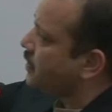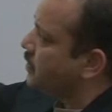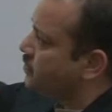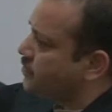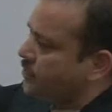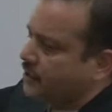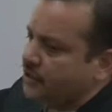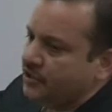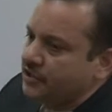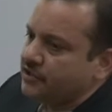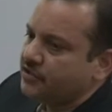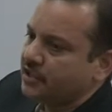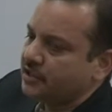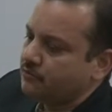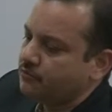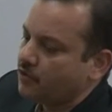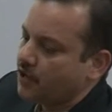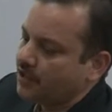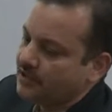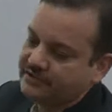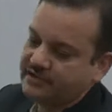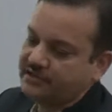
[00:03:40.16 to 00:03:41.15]
So initial
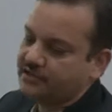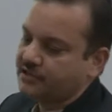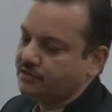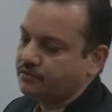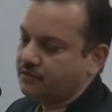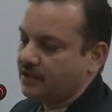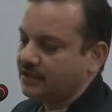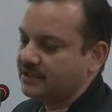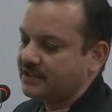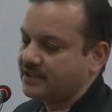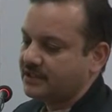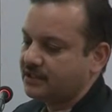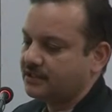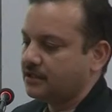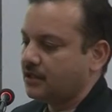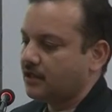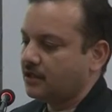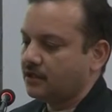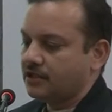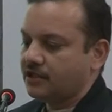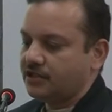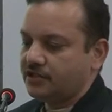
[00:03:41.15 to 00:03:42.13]
responses
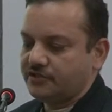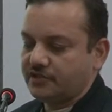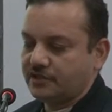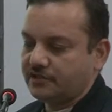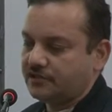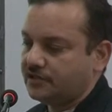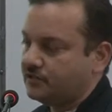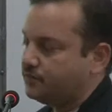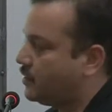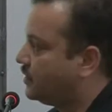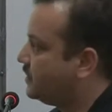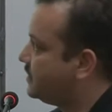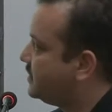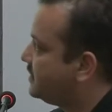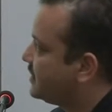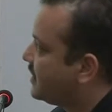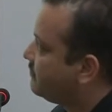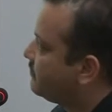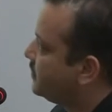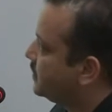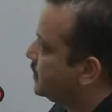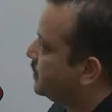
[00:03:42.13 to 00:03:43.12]

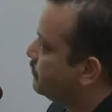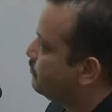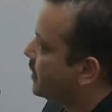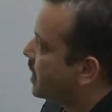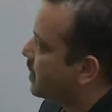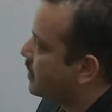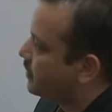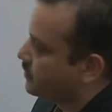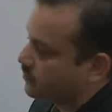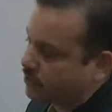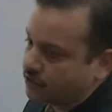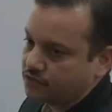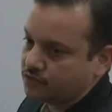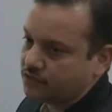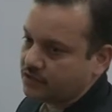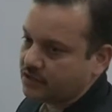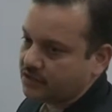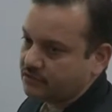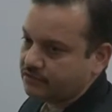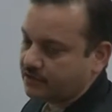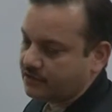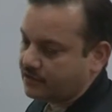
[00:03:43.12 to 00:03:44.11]
after the
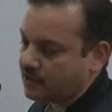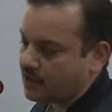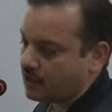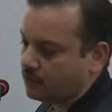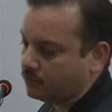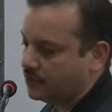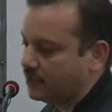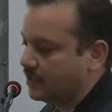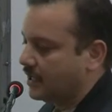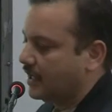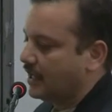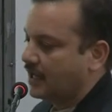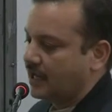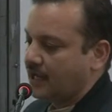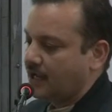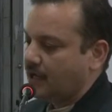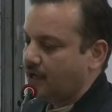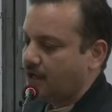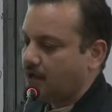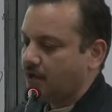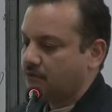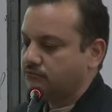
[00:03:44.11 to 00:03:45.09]
students were drowned,
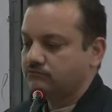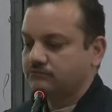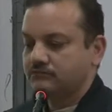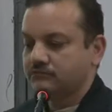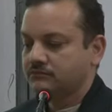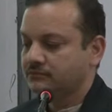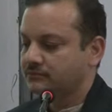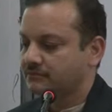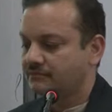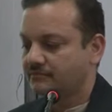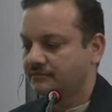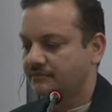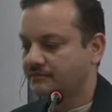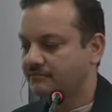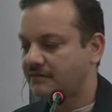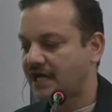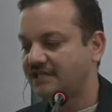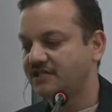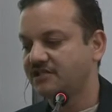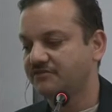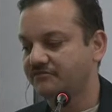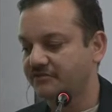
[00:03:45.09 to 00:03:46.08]

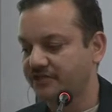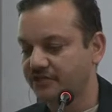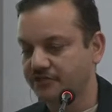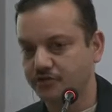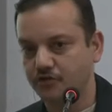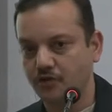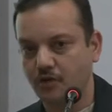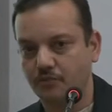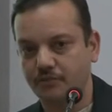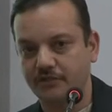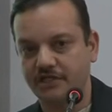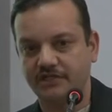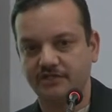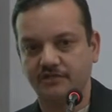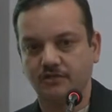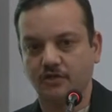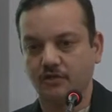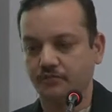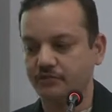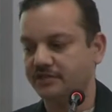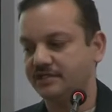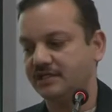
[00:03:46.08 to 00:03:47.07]
massive rescue
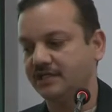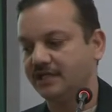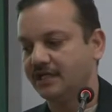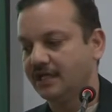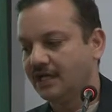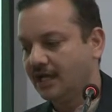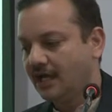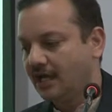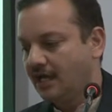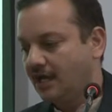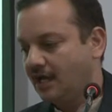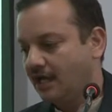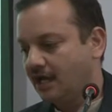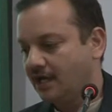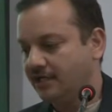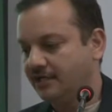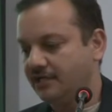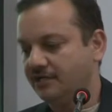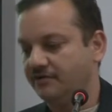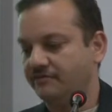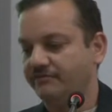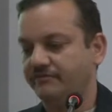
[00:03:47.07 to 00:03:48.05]
operation, obviously,
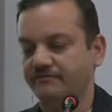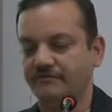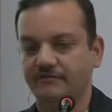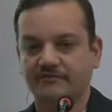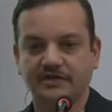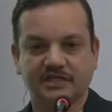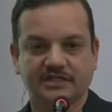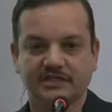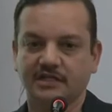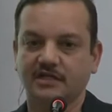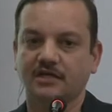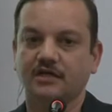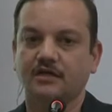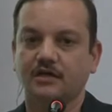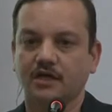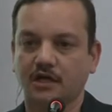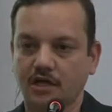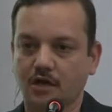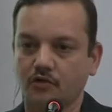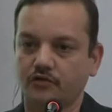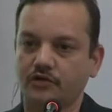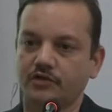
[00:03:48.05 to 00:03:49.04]
hurriedly fixing
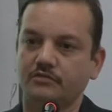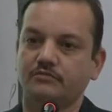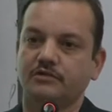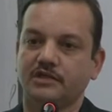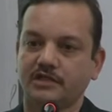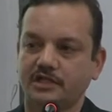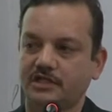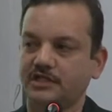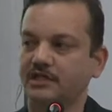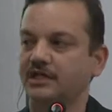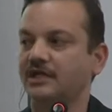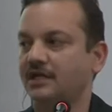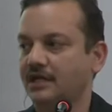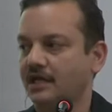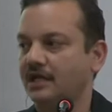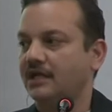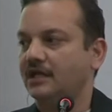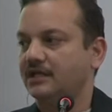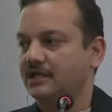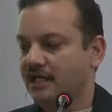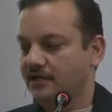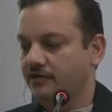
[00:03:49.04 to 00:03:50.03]
accountability,
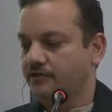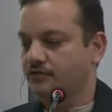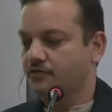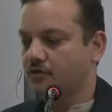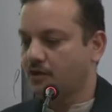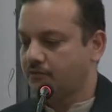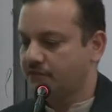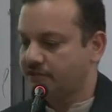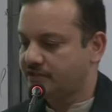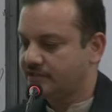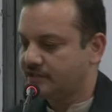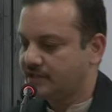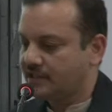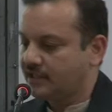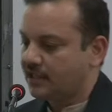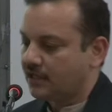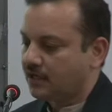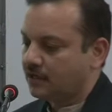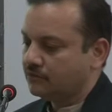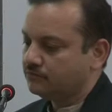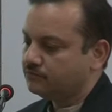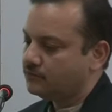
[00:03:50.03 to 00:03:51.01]
that too,
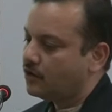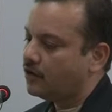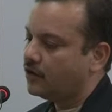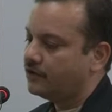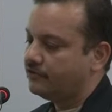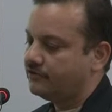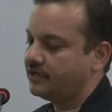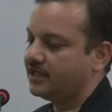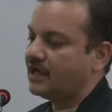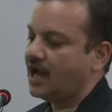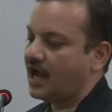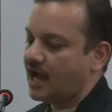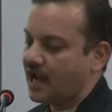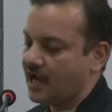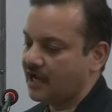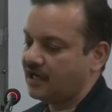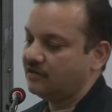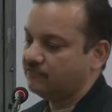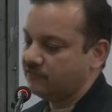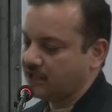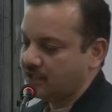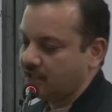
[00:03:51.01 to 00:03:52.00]
obviously, ordering
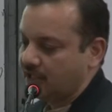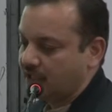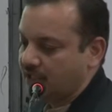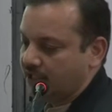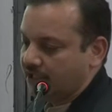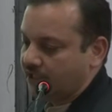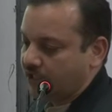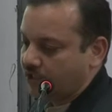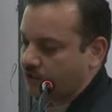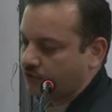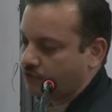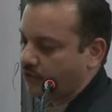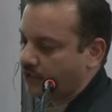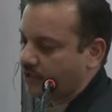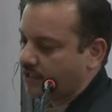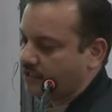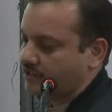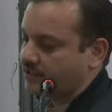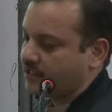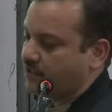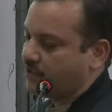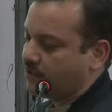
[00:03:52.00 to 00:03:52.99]
high-level
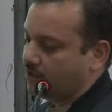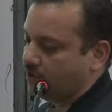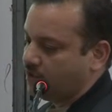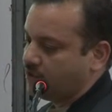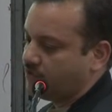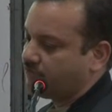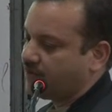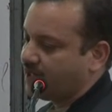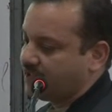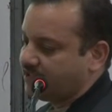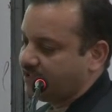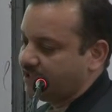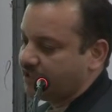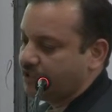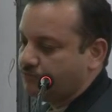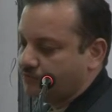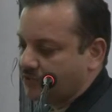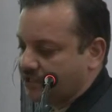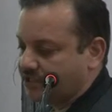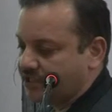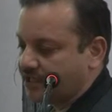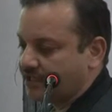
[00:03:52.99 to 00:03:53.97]
inquiries and devising
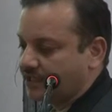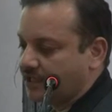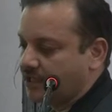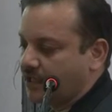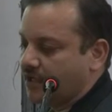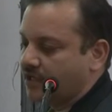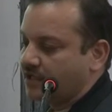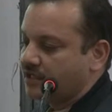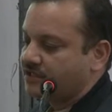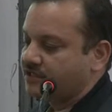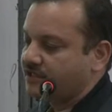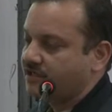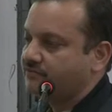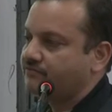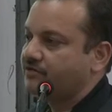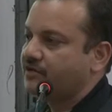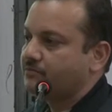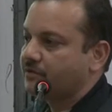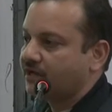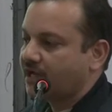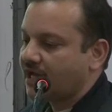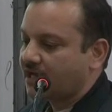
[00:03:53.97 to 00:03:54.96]
immediate
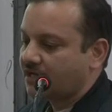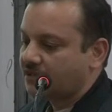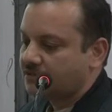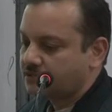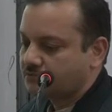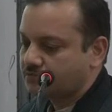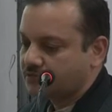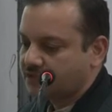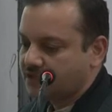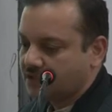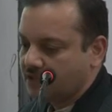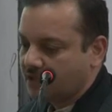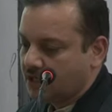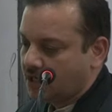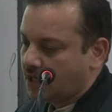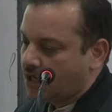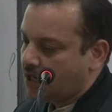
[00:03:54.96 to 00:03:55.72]
safety mechanisms.